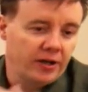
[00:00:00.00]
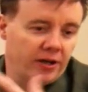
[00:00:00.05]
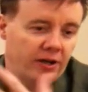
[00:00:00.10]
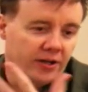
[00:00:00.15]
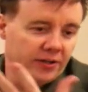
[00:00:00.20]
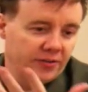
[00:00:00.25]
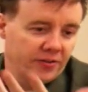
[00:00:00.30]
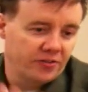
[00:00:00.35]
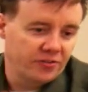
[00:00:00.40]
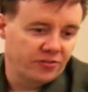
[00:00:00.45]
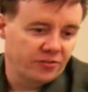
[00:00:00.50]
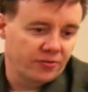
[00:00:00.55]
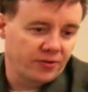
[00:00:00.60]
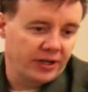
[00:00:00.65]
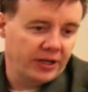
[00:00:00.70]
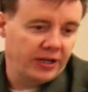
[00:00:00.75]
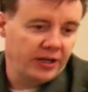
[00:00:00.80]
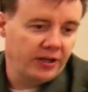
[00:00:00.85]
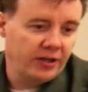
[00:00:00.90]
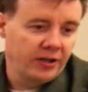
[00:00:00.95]
On the
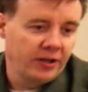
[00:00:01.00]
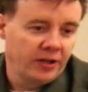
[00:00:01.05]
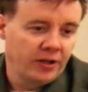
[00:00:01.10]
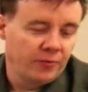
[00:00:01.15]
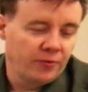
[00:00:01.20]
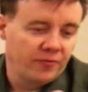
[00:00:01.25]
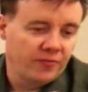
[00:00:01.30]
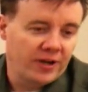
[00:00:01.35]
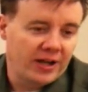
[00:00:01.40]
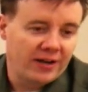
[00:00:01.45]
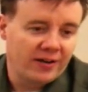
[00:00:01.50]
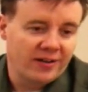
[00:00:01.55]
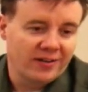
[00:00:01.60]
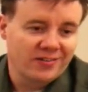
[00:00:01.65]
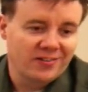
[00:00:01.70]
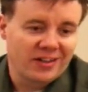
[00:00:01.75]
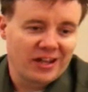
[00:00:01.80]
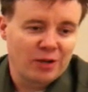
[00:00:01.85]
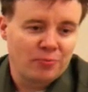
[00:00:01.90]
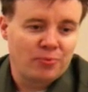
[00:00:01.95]
screen, we've got an
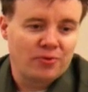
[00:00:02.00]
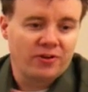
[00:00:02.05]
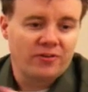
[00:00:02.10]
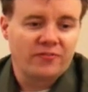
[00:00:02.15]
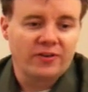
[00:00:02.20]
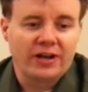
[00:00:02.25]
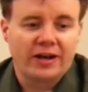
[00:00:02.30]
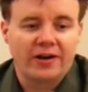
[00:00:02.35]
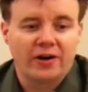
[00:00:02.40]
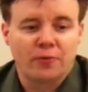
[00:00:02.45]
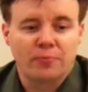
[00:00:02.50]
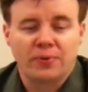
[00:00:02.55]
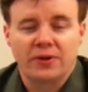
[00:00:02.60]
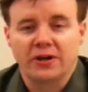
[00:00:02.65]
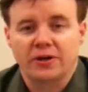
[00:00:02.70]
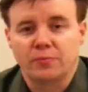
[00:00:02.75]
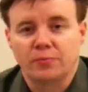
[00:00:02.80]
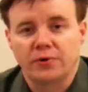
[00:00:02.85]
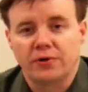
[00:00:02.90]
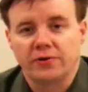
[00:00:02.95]
example of an
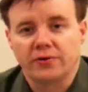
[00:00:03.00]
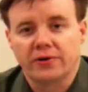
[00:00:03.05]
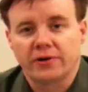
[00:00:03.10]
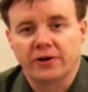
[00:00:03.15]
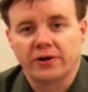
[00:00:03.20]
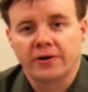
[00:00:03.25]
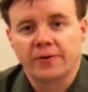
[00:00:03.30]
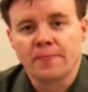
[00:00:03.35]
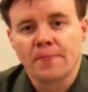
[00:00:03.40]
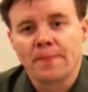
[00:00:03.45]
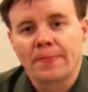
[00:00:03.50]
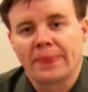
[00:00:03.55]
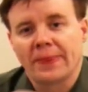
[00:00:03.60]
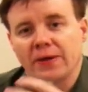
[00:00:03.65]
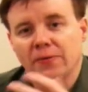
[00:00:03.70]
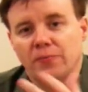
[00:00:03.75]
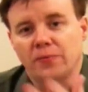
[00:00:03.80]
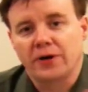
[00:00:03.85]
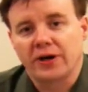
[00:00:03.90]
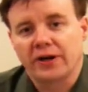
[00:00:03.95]
airplane broker
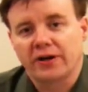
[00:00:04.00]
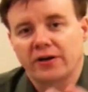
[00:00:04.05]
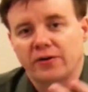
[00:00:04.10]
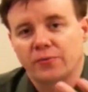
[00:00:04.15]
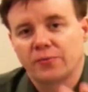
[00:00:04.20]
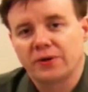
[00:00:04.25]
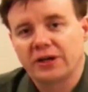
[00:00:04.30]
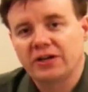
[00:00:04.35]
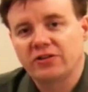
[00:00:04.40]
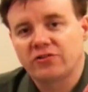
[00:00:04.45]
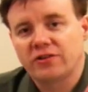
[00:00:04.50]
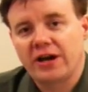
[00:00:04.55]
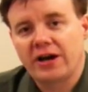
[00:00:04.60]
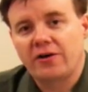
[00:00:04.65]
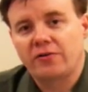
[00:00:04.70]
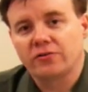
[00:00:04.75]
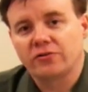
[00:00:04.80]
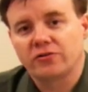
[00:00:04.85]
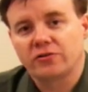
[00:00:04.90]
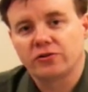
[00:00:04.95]
that wanted to reach
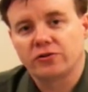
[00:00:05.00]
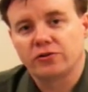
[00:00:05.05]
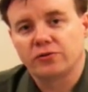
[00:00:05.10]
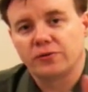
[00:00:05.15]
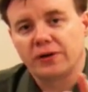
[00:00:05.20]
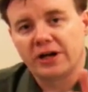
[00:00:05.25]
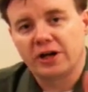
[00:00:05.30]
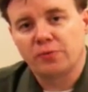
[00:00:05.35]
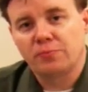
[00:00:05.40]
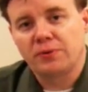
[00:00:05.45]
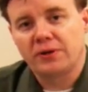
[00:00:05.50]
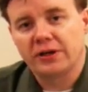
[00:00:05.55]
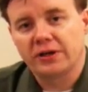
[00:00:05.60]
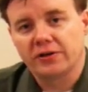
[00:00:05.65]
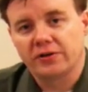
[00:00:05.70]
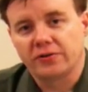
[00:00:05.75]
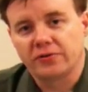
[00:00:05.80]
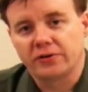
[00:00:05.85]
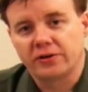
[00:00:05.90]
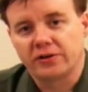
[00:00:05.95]
out to airplane
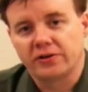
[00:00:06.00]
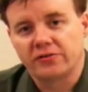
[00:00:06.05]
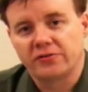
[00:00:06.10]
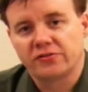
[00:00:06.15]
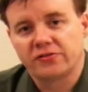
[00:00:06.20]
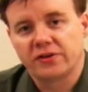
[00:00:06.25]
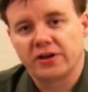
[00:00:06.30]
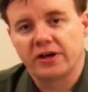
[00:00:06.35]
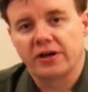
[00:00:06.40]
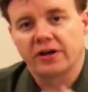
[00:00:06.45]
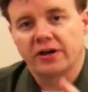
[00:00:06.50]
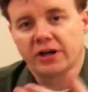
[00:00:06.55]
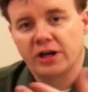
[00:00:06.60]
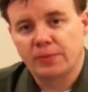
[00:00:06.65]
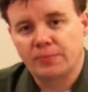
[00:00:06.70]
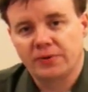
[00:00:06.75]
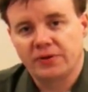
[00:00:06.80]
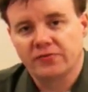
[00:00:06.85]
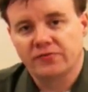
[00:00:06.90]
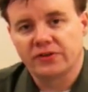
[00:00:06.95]
owners a
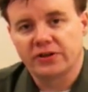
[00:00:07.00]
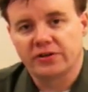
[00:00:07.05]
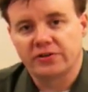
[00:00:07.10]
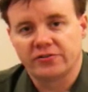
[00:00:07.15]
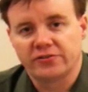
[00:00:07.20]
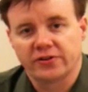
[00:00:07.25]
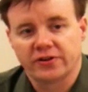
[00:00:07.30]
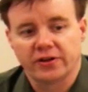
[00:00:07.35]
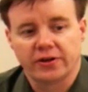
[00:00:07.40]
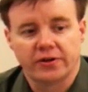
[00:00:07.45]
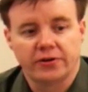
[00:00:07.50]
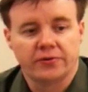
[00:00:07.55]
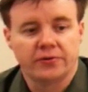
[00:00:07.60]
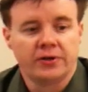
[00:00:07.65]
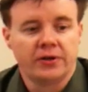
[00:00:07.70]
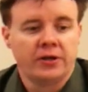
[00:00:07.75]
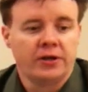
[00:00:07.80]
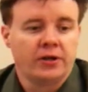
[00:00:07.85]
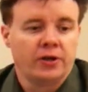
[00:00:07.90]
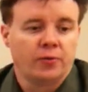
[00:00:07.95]
couple of years ago,
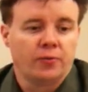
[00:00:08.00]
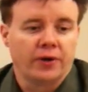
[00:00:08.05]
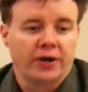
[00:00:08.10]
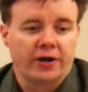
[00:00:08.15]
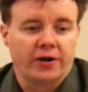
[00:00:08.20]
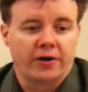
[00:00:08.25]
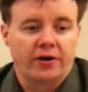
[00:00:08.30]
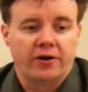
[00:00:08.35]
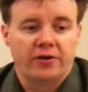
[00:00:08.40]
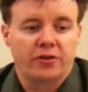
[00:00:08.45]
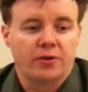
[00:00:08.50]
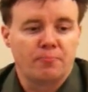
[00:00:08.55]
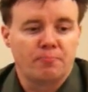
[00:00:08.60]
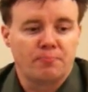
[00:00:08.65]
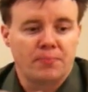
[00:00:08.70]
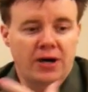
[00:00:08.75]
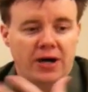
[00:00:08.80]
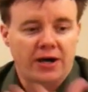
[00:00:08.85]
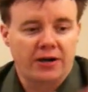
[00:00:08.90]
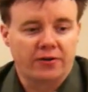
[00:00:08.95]
where the
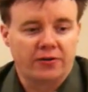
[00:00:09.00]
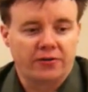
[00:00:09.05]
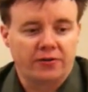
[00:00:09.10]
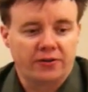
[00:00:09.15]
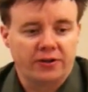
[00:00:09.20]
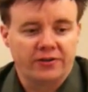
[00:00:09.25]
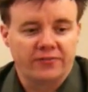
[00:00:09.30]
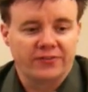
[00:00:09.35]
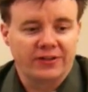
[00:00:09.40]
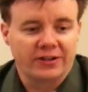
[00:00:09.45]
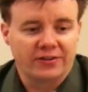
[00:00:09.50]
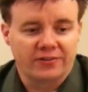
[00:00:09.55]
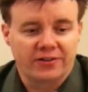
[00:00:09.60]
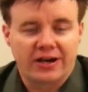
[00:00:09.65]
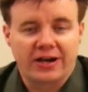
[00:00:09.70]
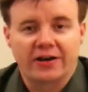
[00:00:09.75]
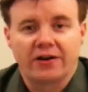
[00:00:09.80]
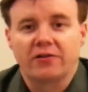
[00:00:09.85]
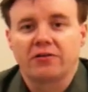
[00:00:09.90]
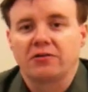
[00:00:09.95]
model of the
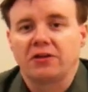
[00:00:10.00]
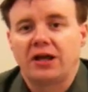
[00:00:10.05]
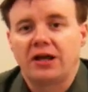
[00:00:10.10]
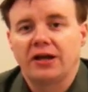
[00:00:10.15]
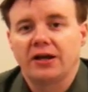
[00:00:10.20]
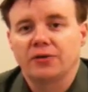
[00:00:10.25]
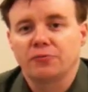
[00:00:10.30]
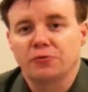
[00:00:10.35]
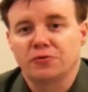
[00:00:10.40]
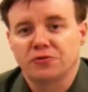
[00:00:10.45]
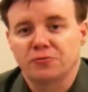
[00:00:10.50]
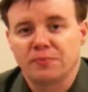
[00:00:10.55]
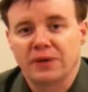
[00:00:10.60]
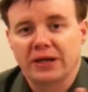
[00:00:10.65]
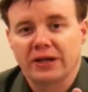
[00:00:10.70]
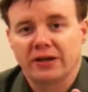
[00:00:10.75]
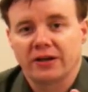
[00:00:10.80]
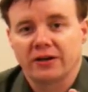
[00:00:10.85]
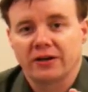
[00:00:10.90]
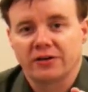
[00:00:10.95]
entire line was
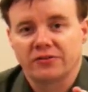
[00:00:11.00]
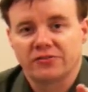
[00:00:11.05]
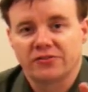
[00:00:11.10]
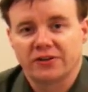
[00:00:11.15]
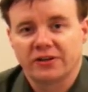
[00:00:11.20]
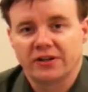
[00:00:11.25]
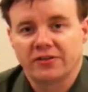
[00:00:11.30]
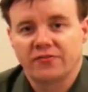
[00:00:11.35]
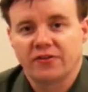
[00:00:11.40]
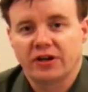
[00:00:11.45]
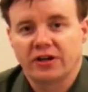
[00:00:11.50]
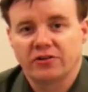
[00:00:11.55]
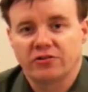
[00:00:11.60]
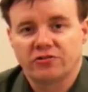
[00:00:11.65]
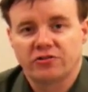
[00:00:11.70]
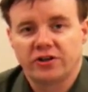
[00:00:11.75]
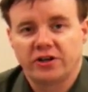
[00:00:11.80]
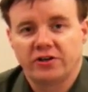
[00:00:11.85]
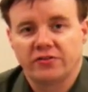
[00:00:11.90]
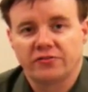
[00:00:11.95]
making a significant
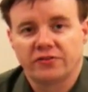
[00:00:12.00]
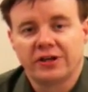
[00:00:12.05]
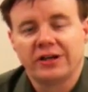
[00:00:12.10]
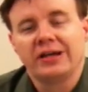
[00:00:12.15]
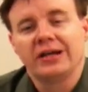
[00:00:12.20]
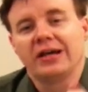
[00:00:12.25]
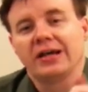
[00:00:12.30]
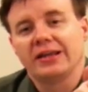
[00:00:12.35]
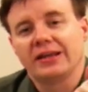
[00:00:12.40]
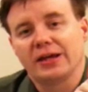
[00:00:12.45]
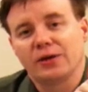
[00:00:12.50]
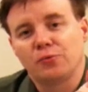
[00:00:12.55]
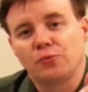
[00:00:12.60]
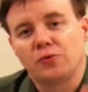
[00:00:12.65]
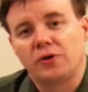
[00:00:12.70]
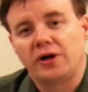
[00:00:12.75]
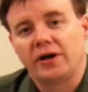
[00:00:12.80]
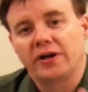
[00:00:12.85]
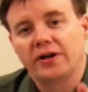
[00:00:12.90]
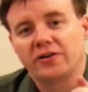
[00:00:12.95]
shift, and they
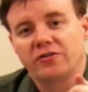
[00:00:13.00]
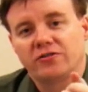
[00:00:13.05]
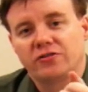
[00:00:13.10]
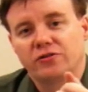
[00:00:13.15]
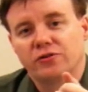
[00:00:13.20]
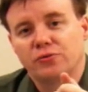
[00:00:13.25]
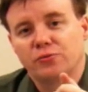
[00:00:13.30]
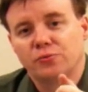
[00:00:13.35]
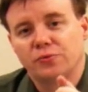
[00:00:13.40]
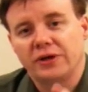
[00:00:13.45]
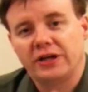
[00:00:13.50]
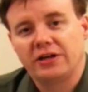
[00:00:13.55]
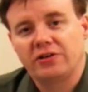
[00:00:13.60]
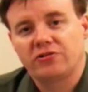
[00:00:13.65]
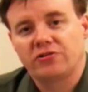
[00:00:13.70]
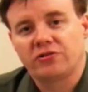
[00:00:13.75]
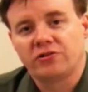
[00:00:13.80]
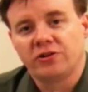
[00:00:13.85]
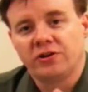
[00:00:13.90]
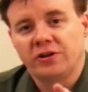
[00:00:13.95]
wanted to
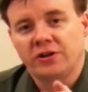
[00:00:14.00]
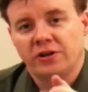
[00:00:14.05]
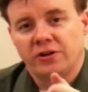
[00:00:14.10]
reach